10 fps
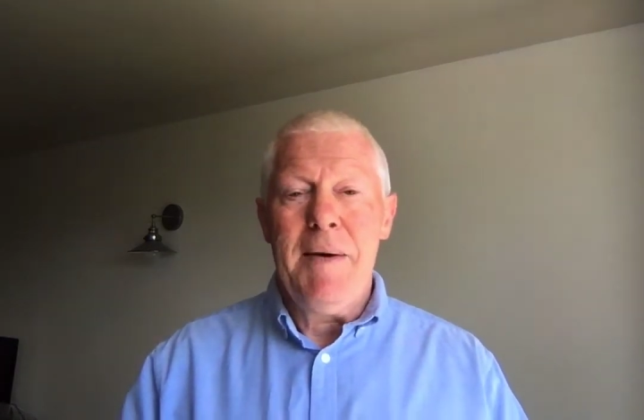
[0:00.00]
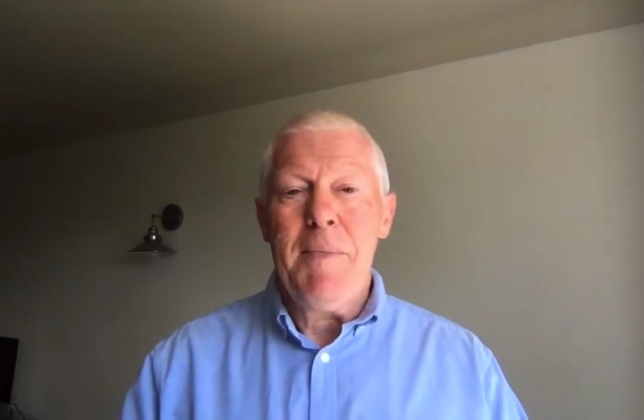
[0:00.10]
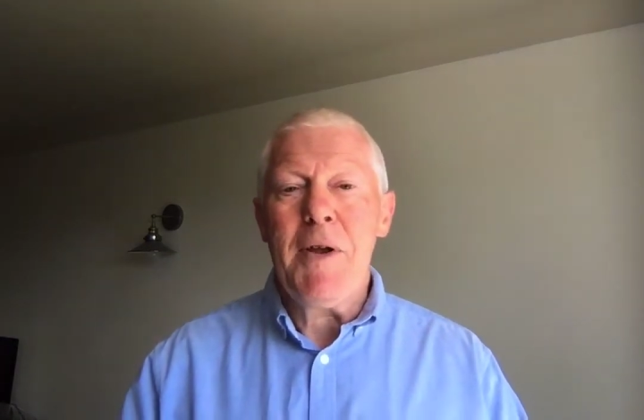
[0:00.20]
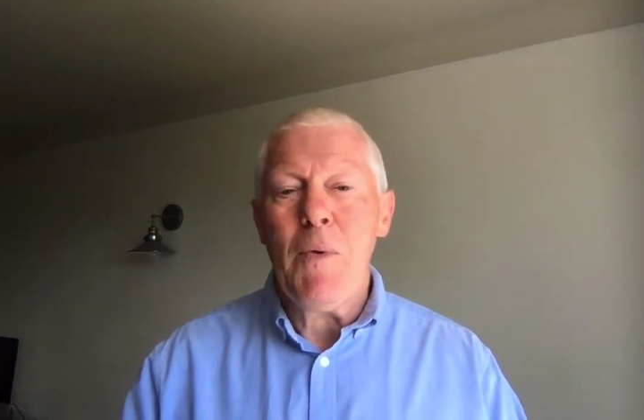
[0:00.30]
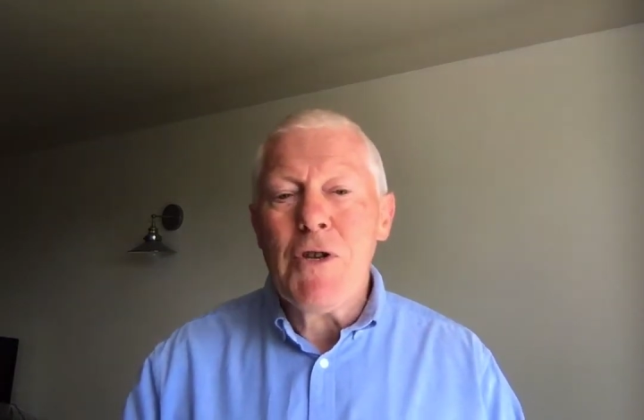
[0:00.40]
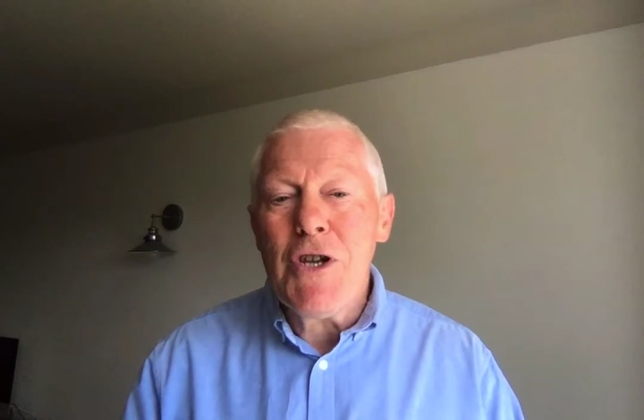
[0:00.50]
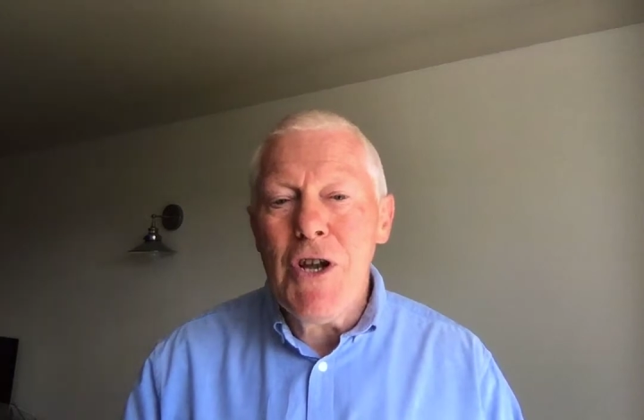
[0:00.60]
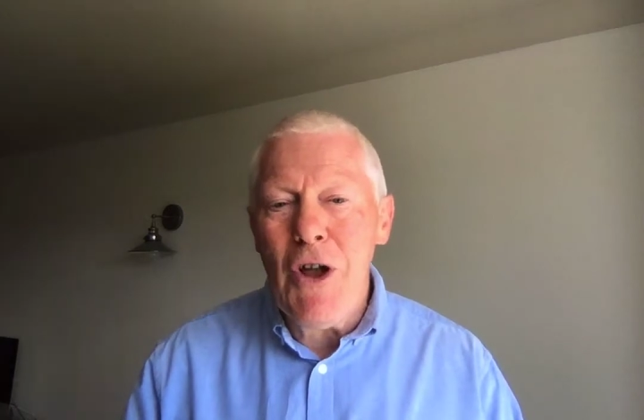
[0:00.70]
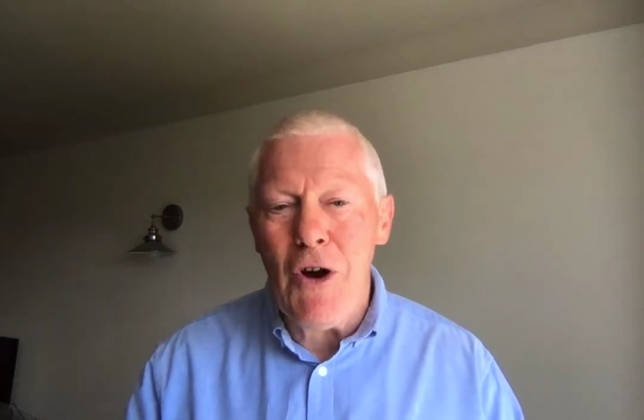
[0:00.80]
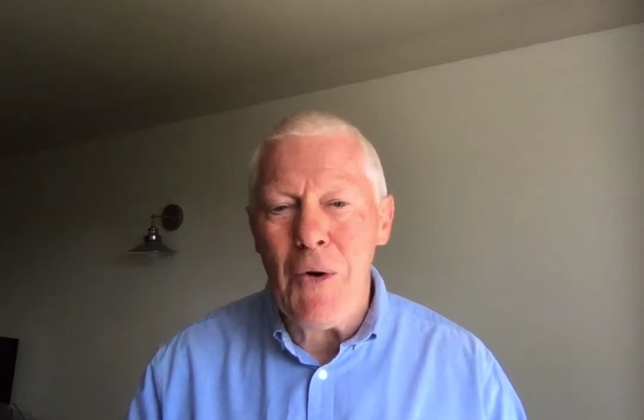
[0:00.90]
But it wasn't
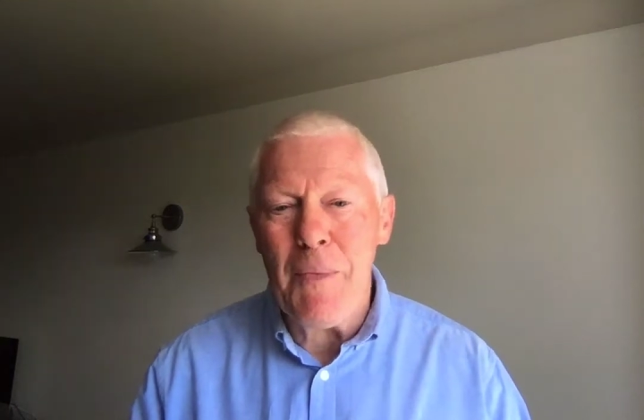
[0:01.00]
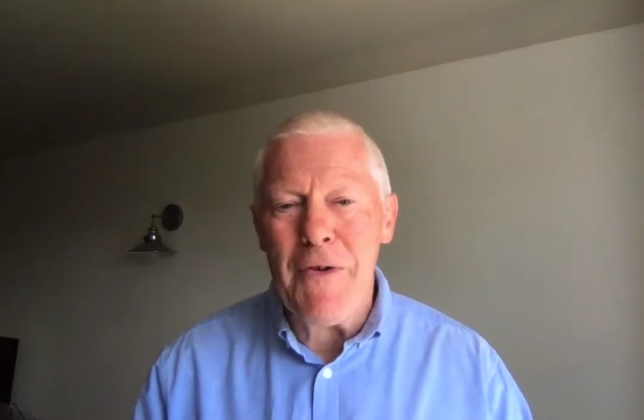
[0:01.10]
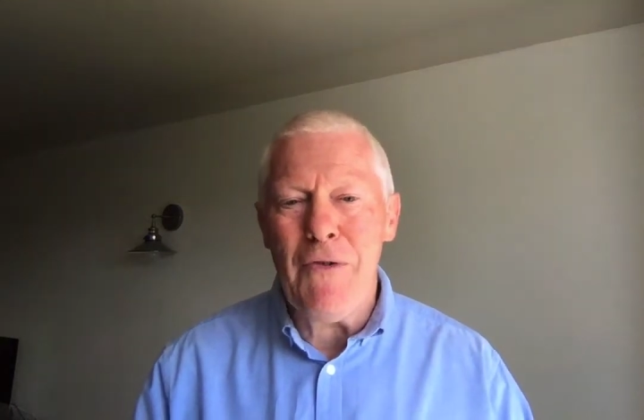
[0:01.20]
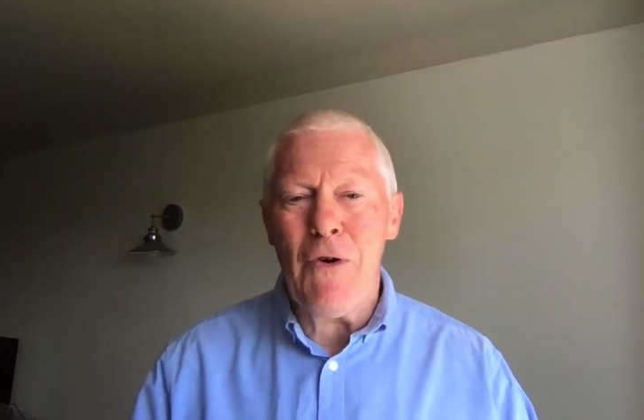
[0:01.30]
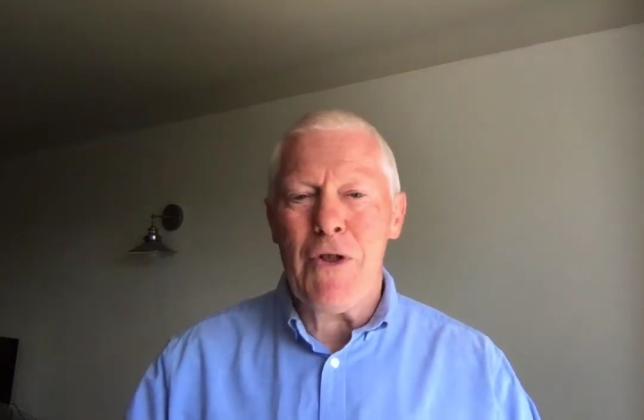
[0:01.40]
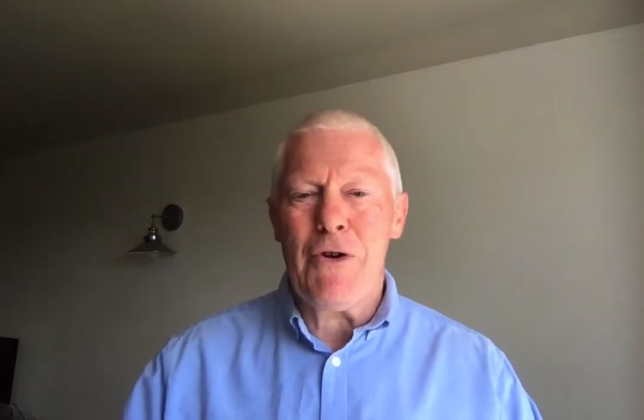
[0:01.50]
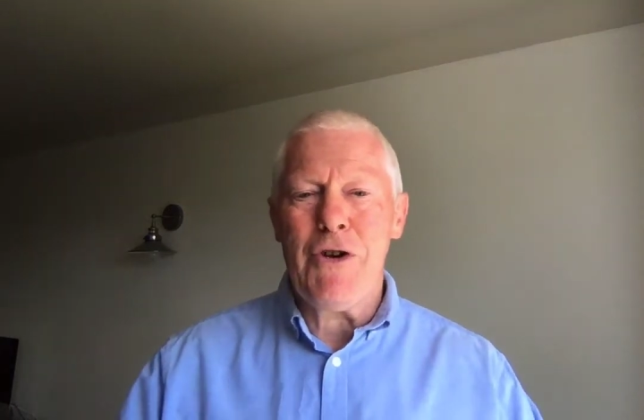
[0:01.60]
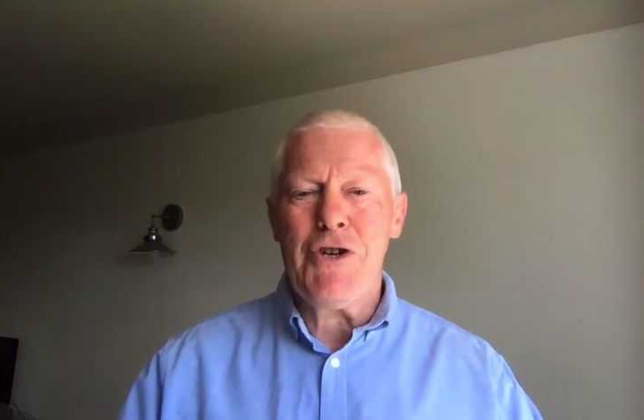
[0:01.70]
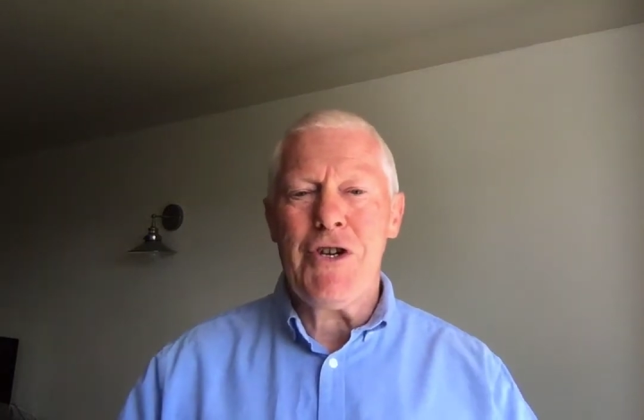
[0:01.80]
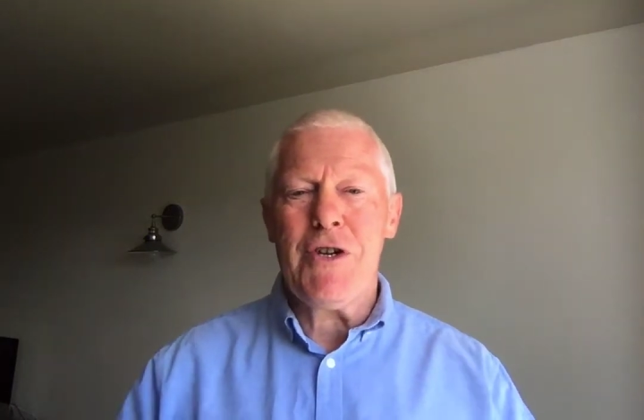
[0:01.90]
long before the
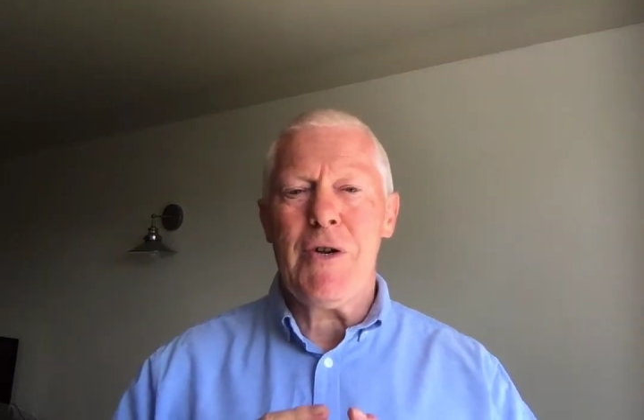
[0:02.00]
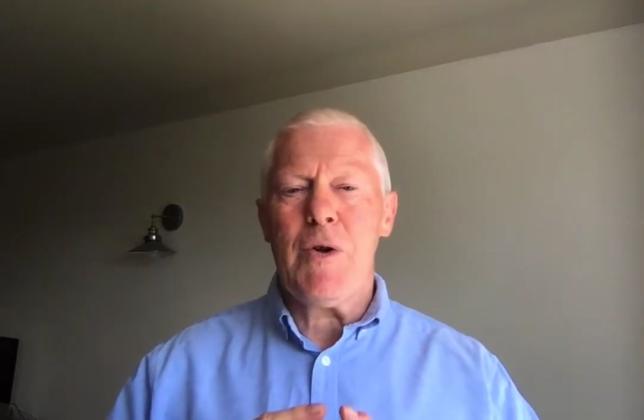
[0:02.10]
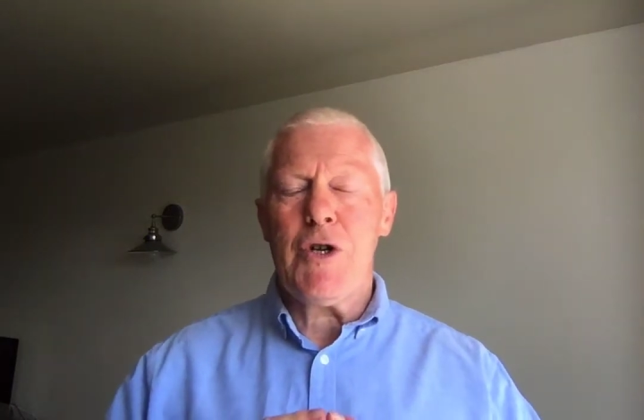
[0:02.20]
Christian